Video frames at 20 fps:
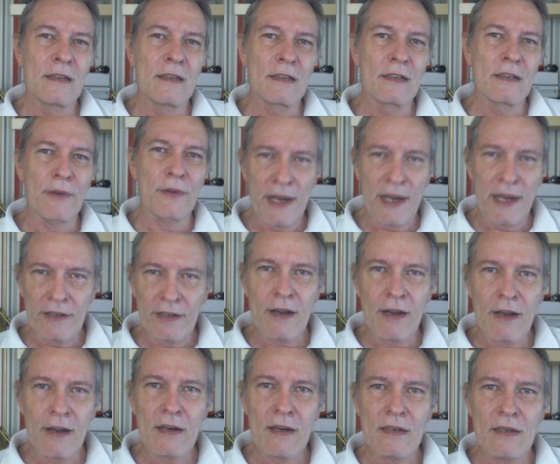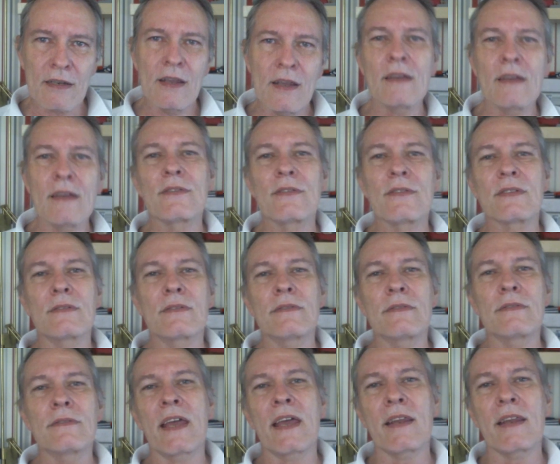credit card so
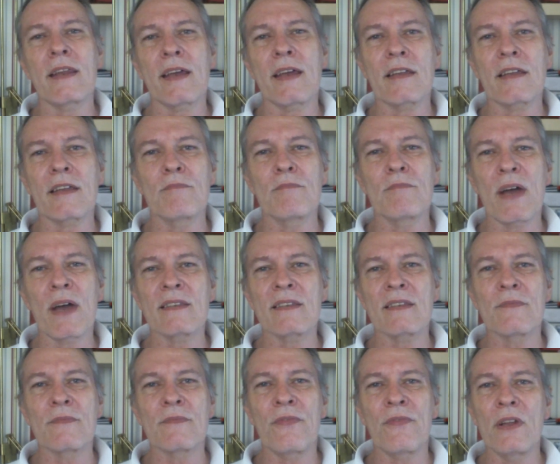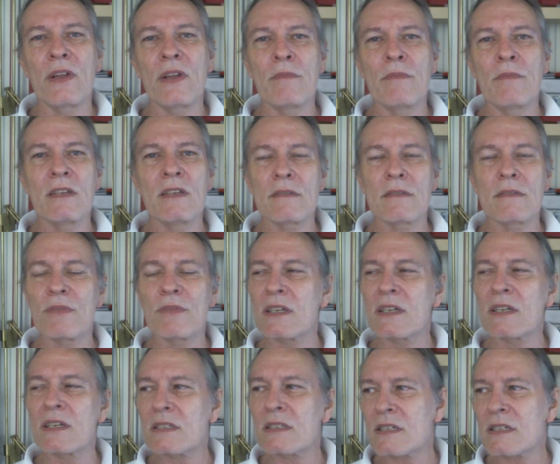that I can buy some filament.
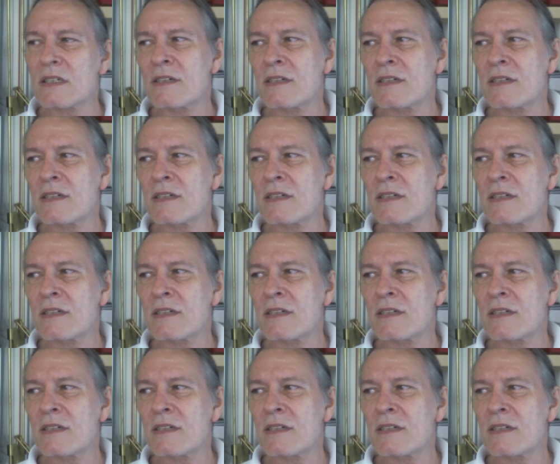But